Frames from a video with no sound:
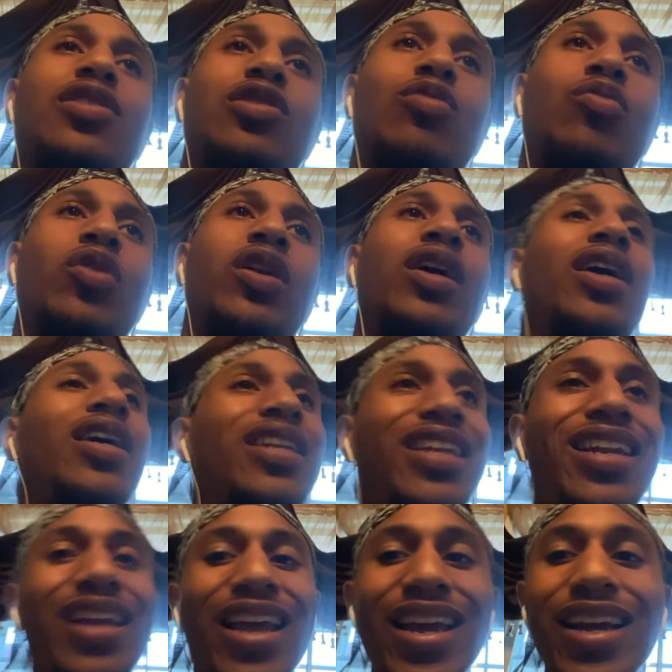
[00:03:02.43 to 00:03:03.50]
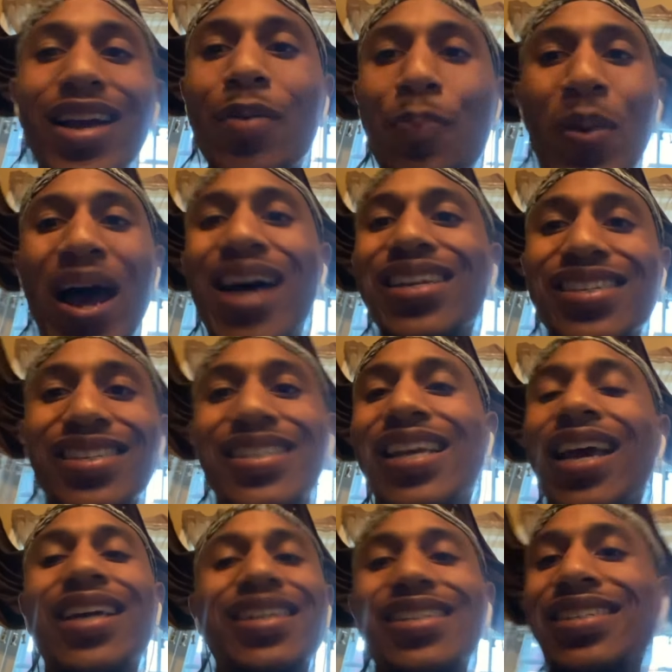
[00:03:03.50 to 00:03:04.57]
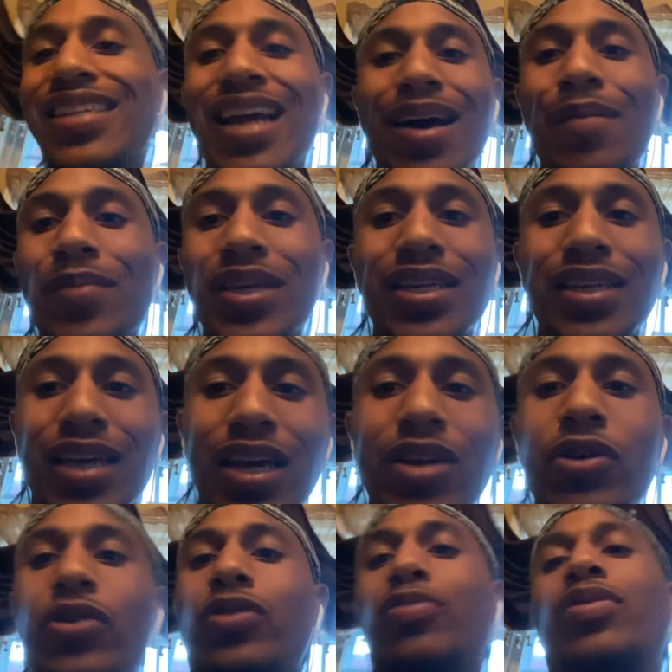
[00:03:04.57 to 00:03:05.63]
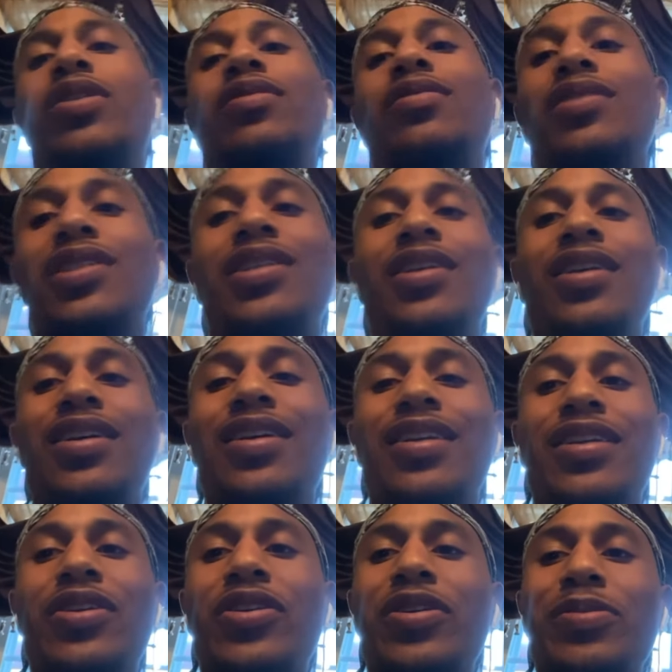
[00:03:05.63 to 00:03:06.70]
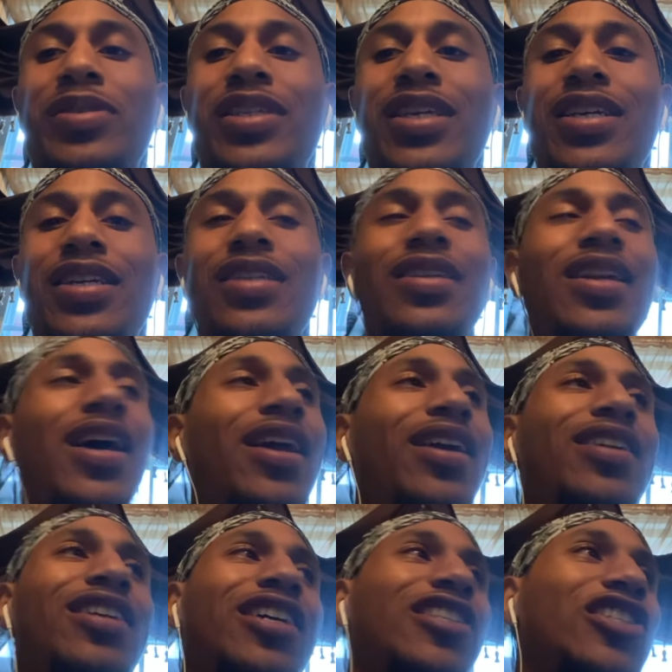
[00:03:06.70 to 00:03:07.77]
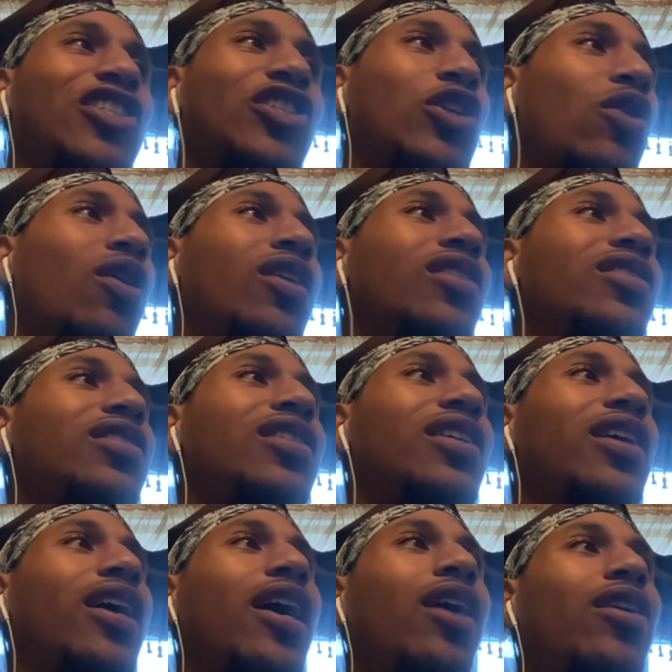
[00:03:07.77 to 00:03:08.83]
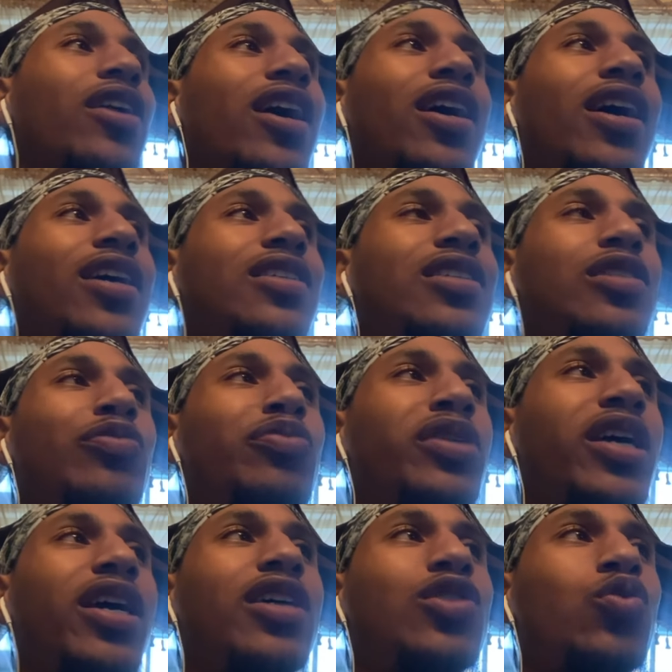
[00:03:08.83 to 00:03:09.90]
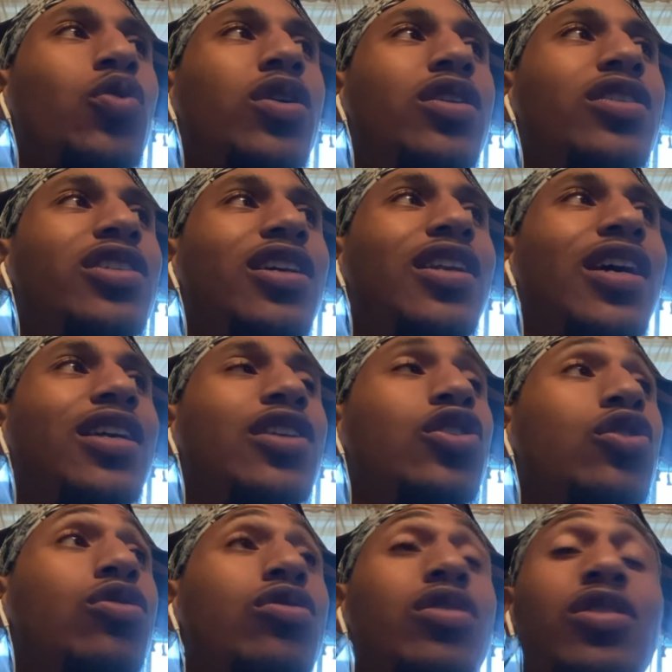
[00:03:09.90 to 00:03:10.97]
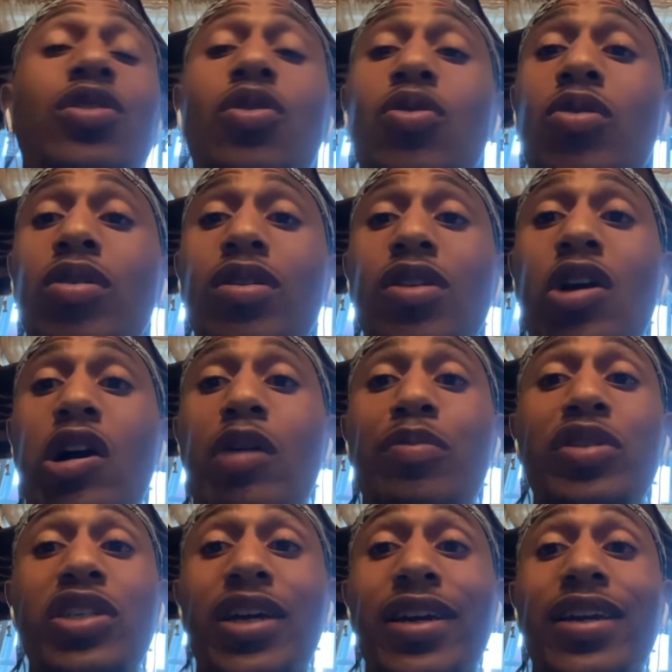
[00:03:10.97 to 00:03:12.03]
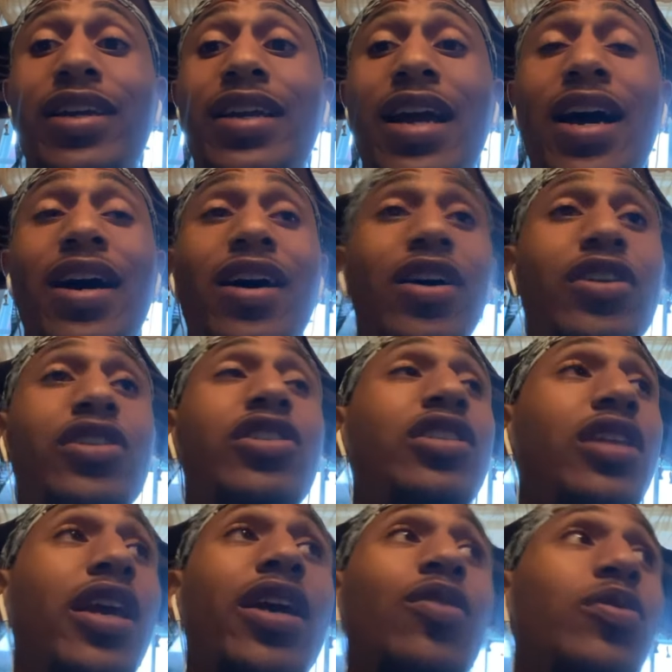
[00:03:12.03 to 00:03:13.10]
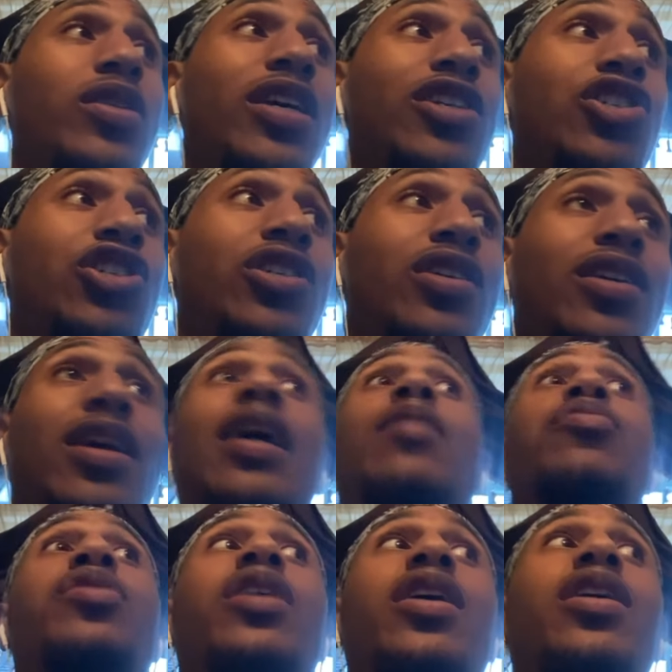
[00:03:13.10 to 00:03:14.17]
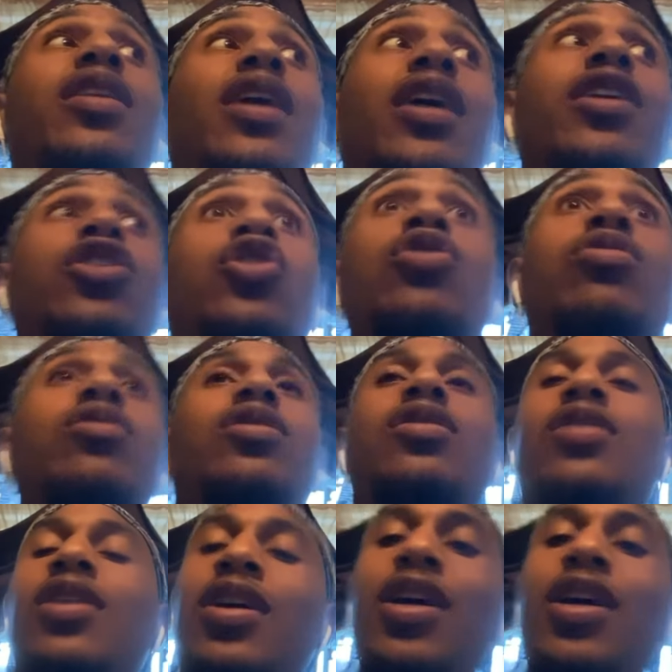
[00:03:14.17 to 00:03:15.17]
someone. Incapacitate does not mean kill, bro. You know what I'm saying? I, I just don't understand how y'all got these big ass words y'all like to use in the court of law, but y'all cannot understand what that shit and comprehend how to use it